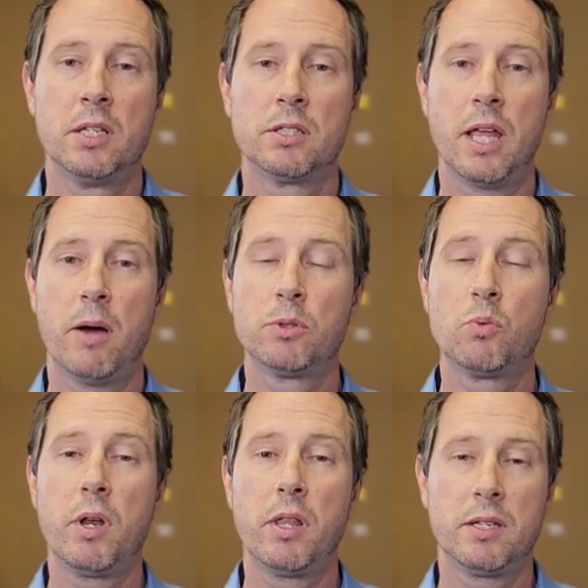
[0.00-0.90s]
So that was
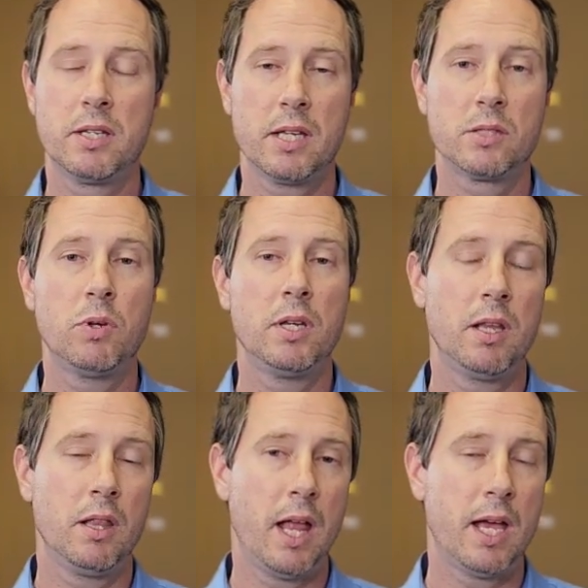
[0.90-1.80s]
one of the tests we did in
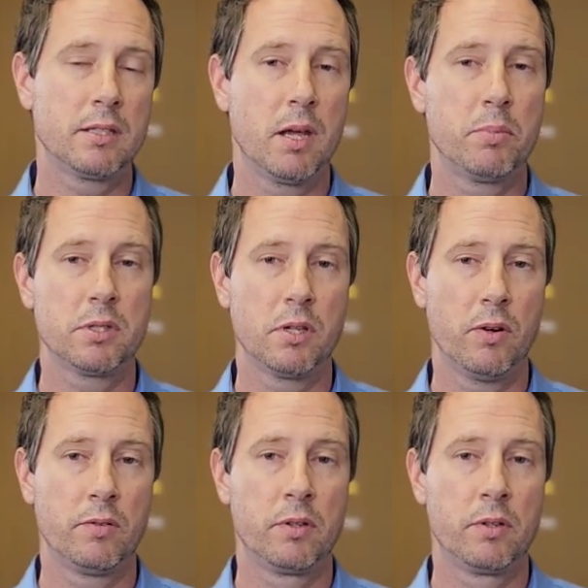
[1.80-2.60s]
the last episode.